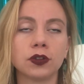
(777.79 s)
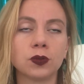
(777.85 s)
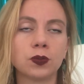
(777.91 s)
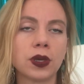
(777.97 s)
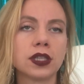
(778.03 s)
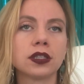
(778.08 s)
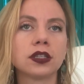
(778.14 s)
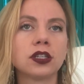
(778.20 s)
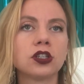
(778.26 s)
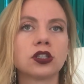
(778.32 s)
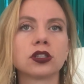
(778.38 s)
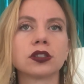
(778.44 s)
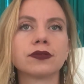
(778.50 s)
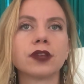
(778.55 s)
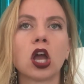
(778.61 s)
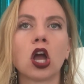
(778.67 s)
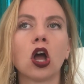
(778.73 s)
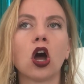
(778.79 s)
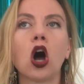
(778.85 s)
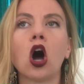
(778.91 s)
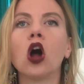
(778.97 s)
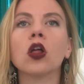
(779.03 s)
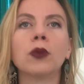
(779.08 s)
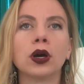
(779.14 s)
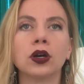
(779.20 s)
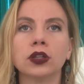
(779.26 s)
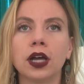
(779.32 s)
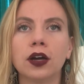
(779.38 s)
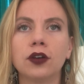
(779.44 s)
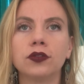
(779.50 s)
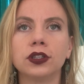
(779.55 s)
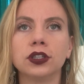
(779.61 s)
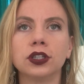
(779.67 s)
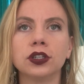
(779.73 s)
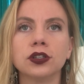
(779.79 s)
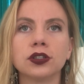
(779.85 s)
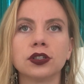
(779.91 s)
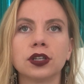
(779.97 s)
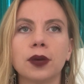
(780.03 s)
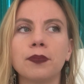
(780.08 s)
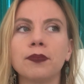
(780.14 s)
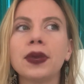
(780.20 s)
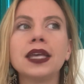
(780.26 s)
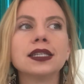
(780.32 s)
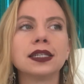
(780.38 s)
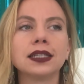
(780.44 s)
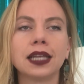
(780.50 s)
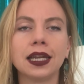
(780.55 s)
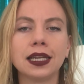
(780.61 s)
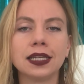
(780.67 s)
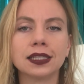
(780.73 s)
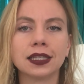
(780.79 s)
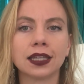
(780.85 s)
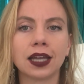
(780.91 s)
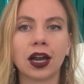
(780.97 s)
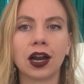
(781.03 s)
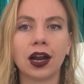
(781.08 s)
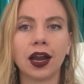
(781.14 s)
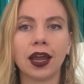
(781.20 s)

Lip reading: It's basically just all about love, and there's amazing ladies in there,